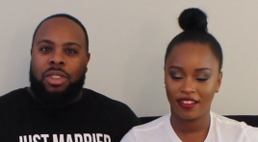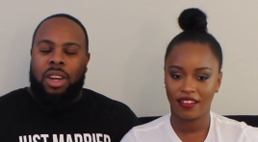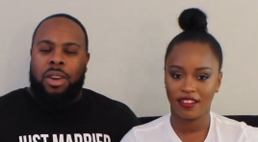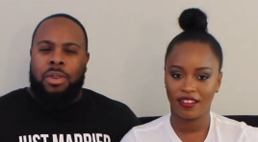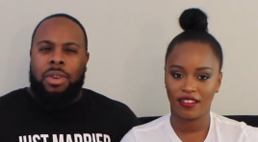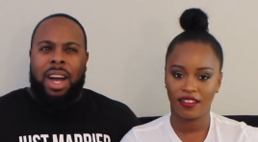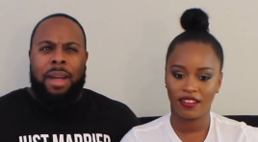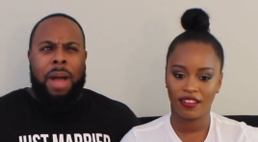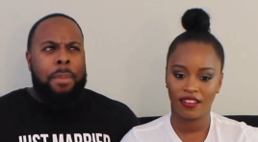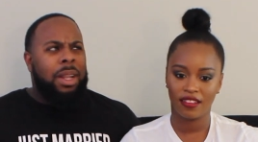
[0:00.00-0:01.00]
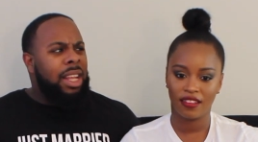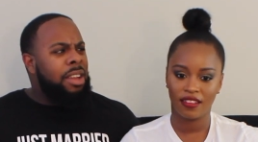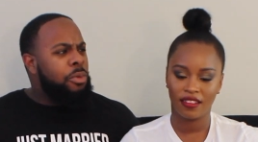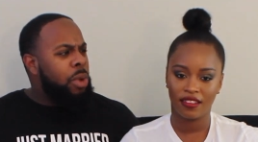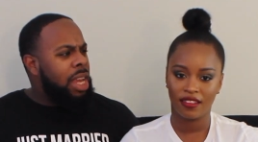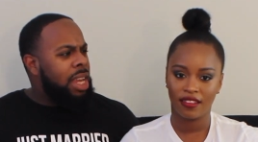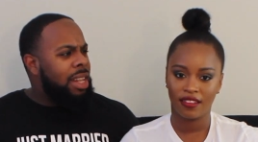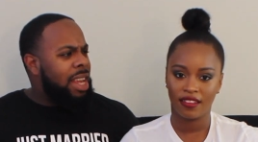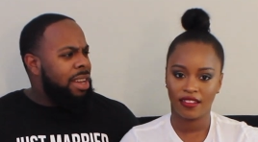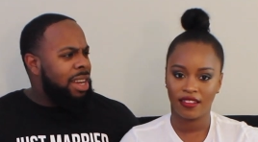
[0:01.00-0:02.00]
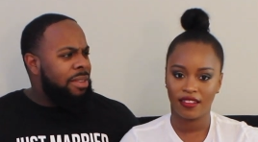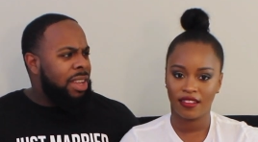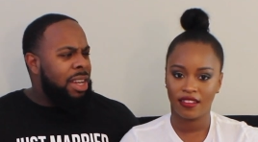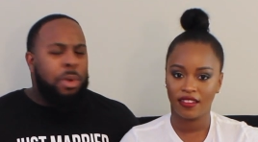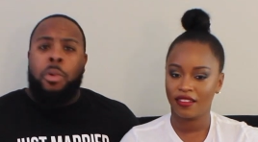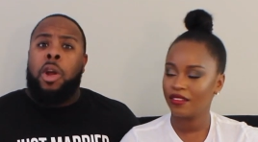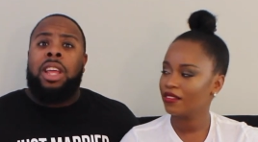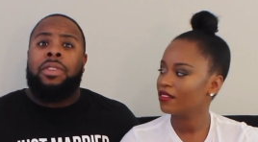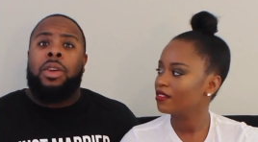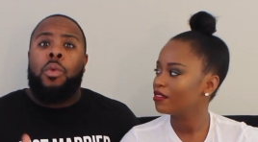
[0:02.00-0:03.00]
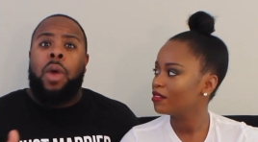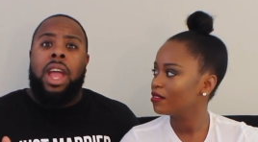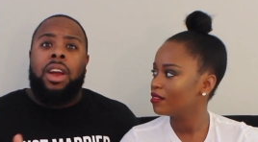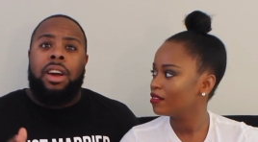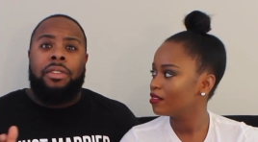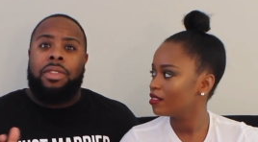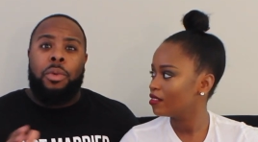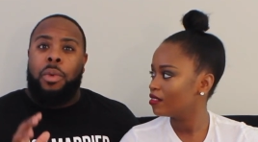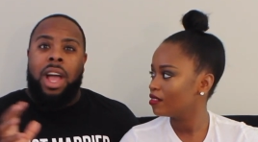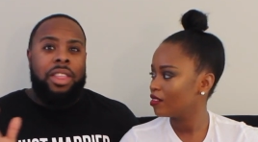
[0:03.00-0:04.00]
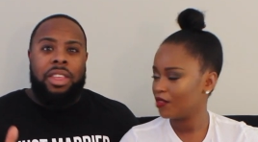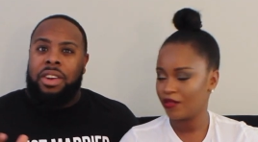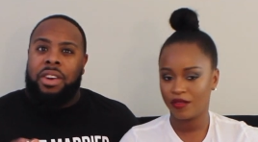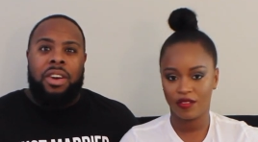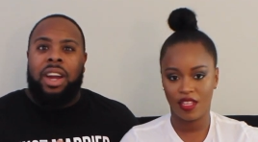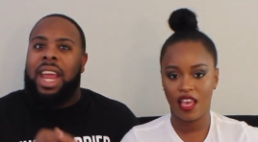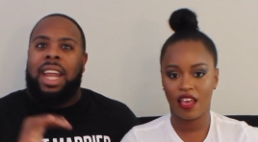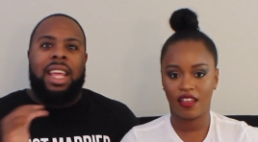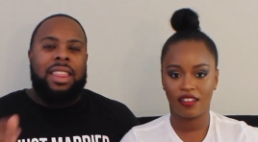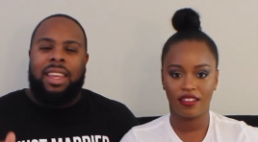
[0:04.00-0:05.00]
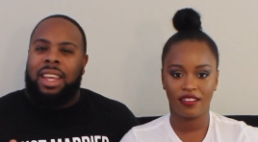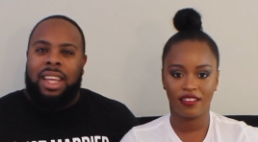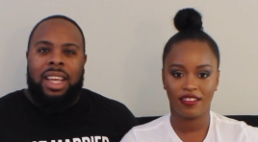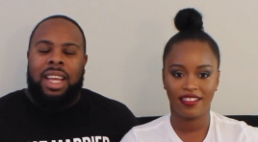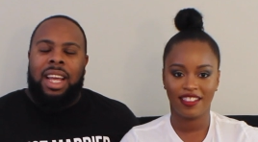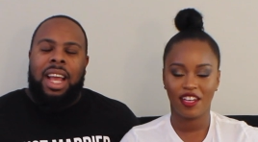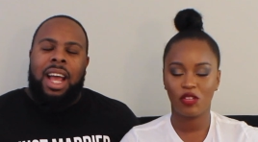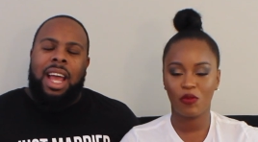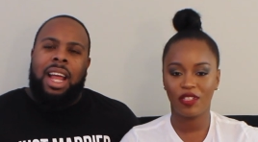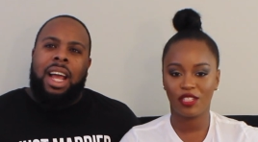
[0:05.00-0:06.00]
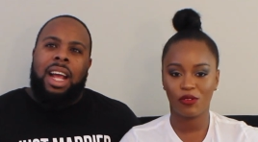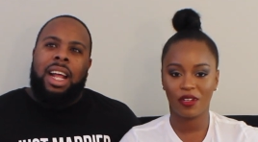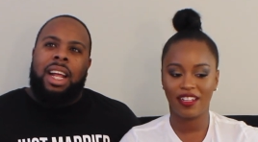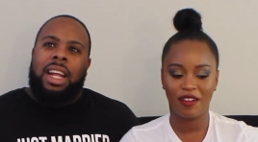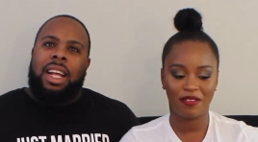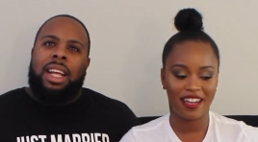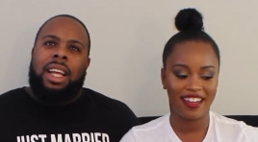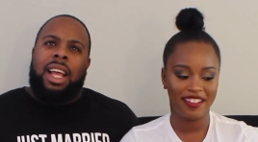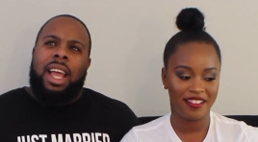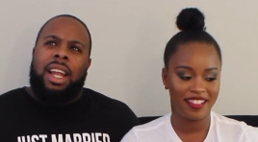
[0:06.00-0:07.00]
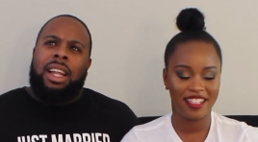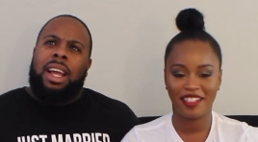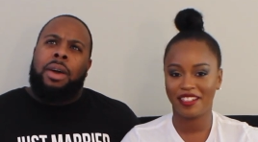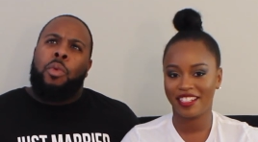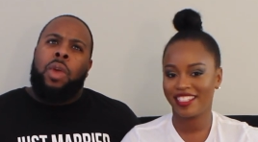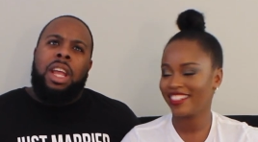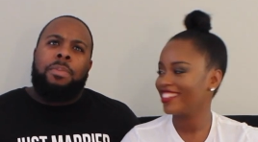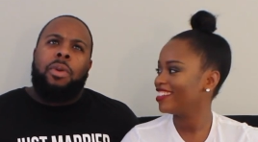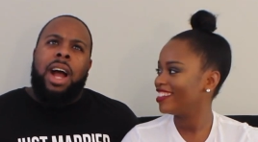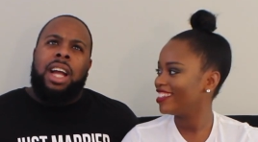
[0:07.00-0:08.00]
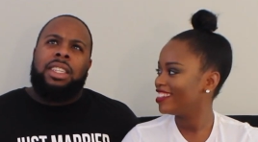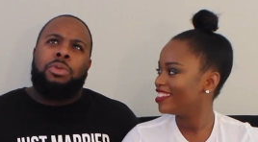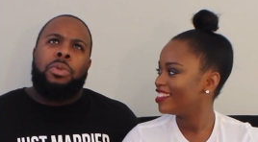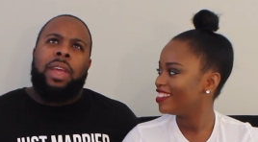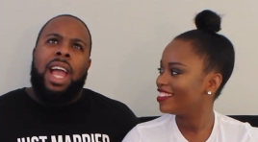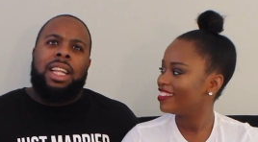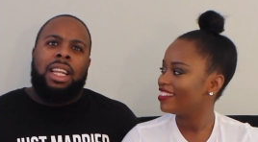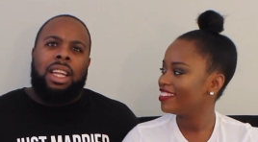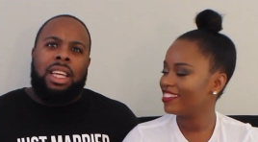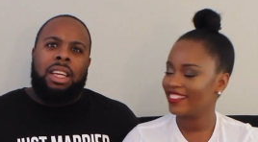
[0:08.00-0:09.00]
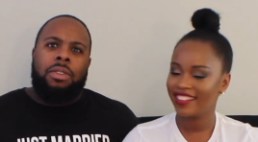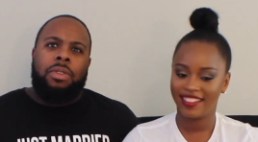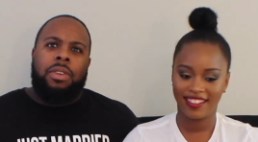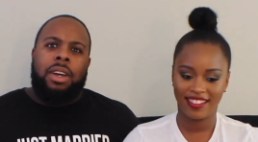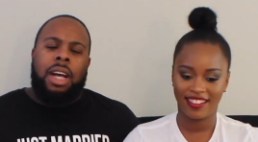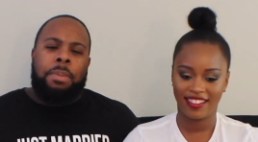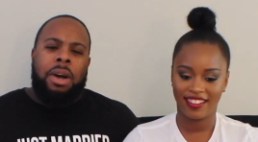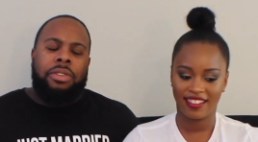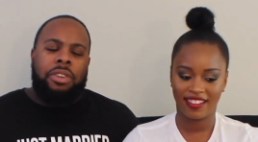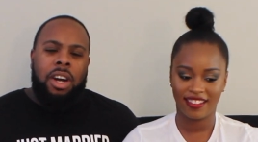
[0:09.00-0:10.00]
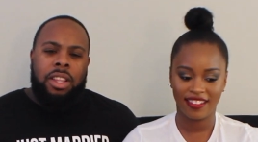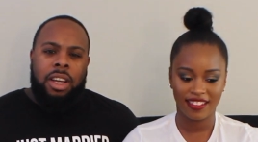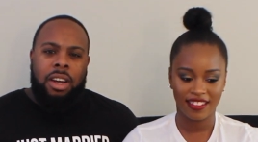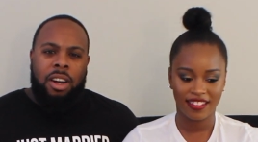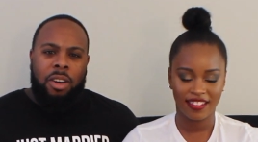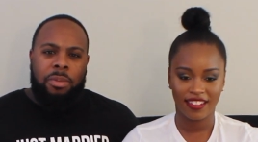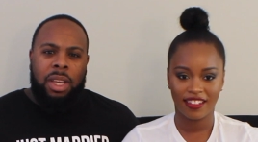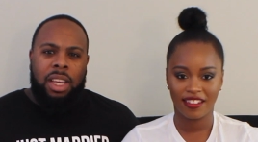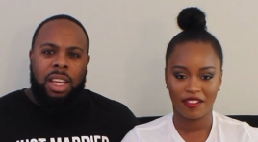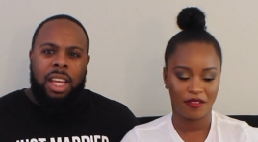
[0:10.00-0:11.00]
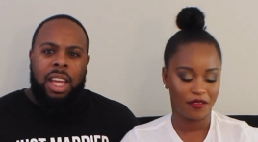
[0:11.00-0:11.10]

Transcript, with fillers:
Speaker 1: So I, I believe we didn't even, we weren't even aware of the weather or yeah. anything.
Speaker 2: Because we were just on cloud nine. And like a week
Speaker 1: prior to when we had to leave, my father called me